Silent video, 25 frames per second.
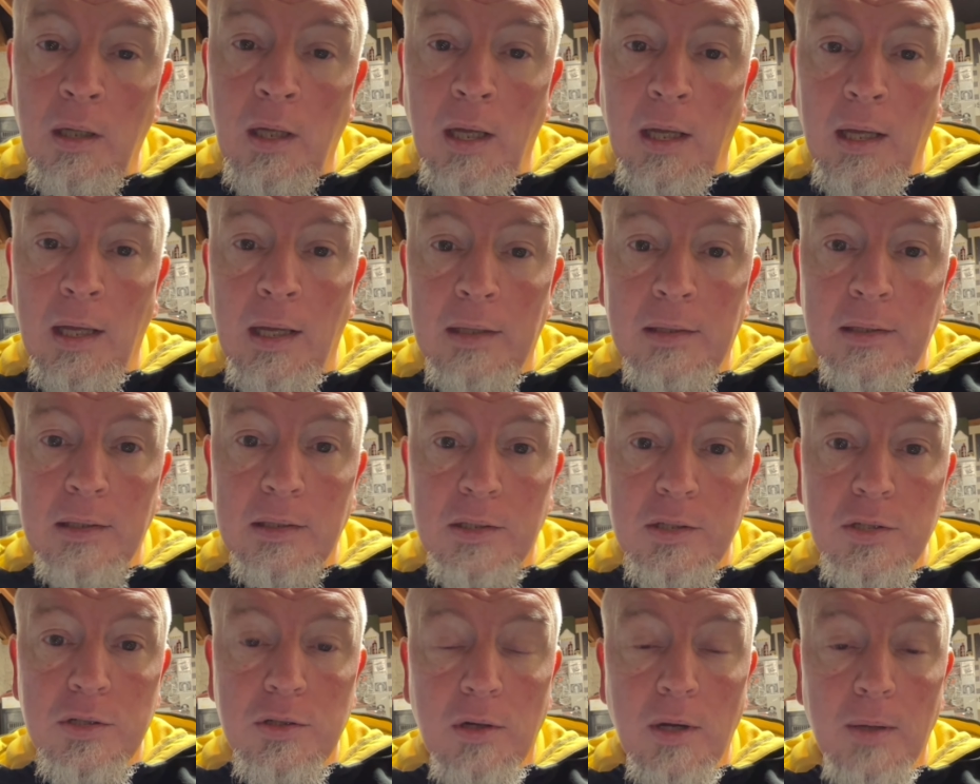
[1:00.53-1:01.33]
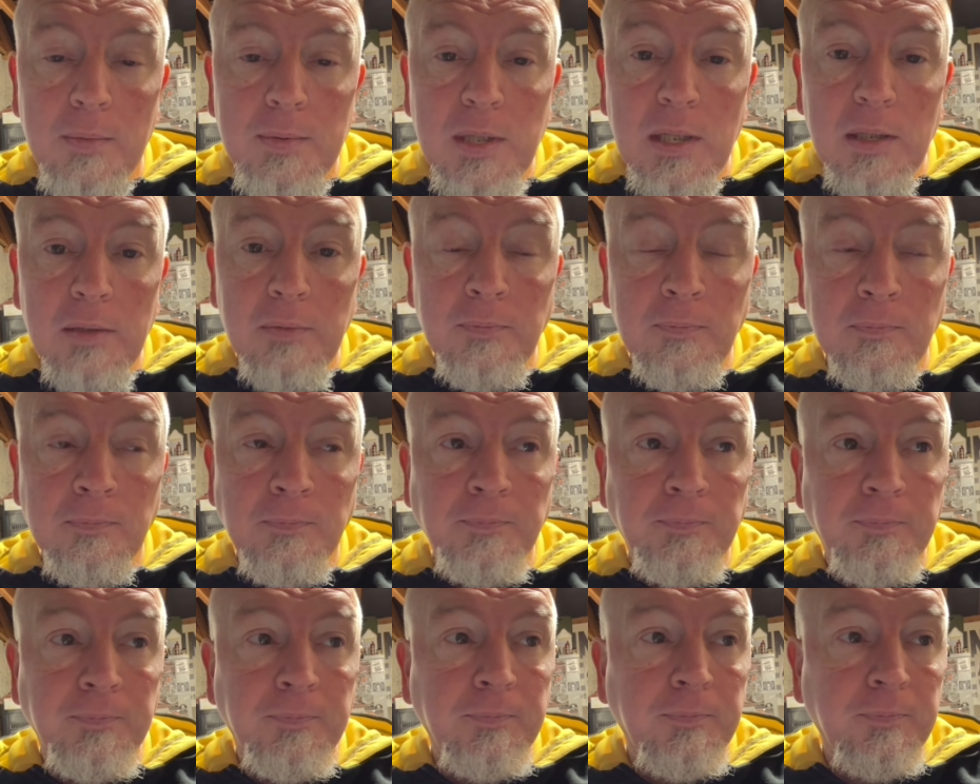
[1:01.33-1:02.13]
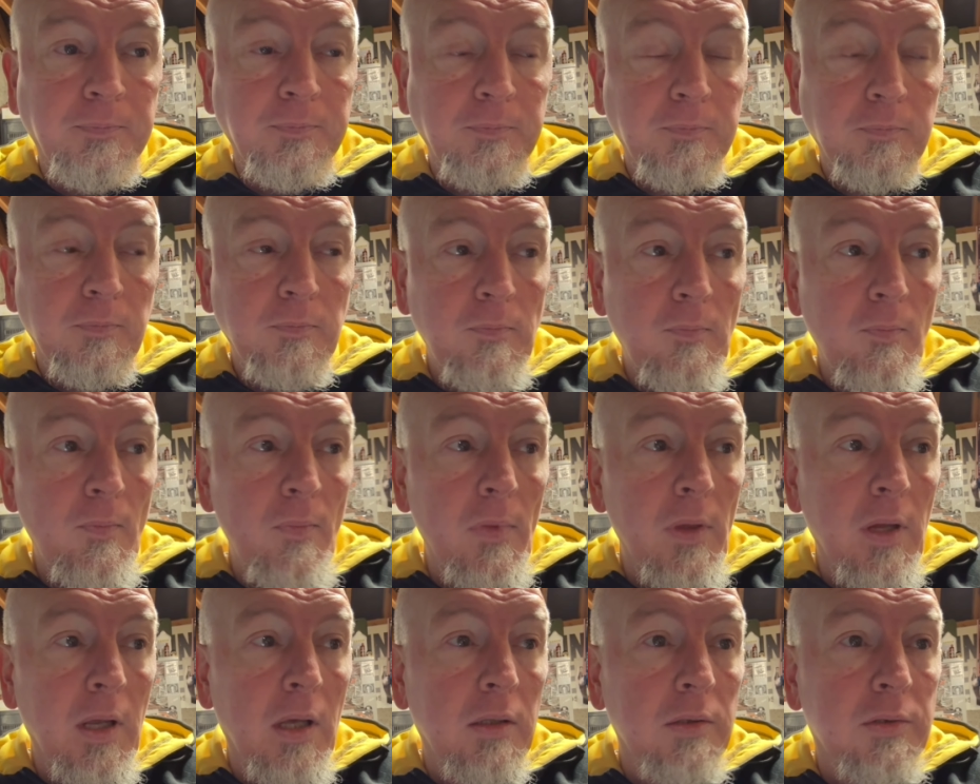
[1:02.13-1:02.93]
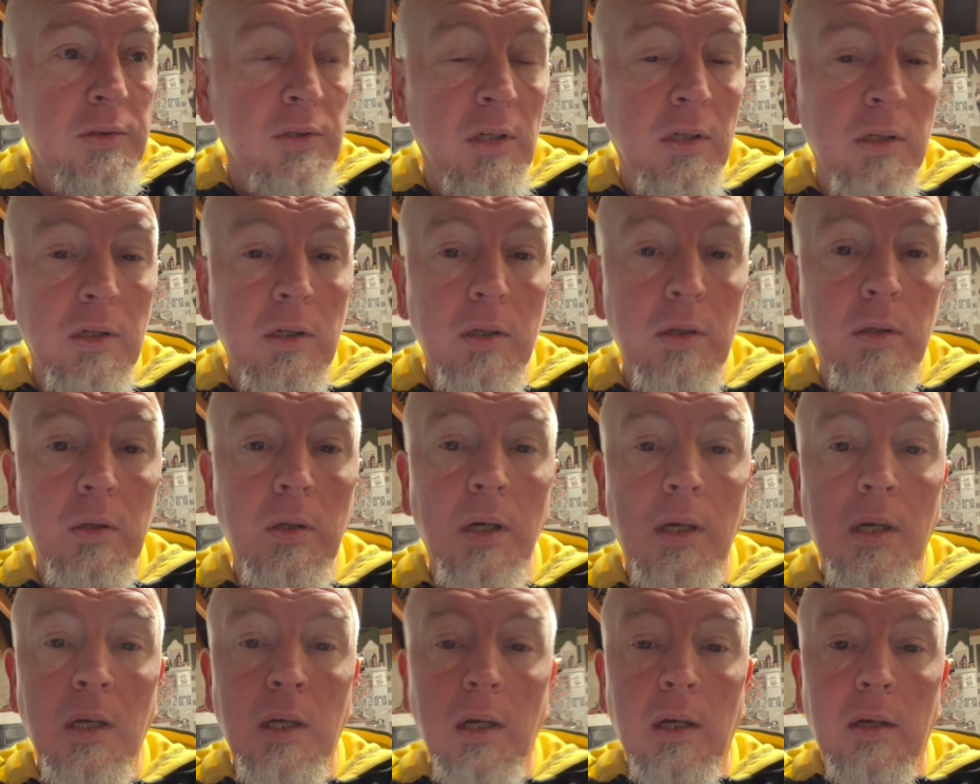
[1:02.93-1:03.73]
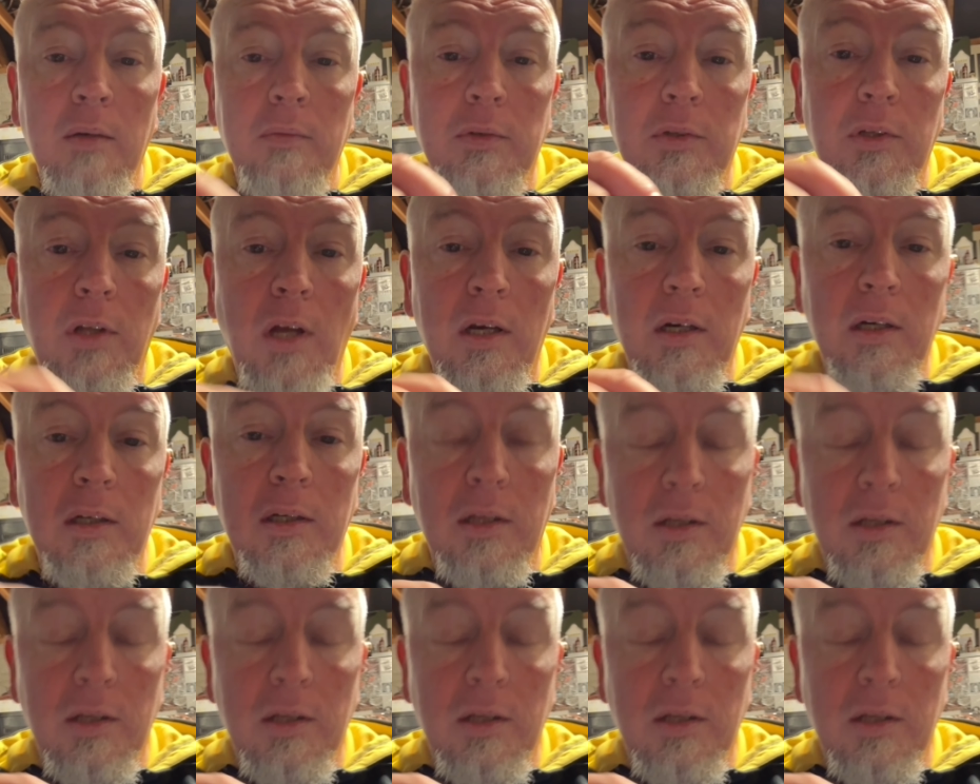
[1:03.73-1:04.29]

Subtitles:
in the description. So if you're down in the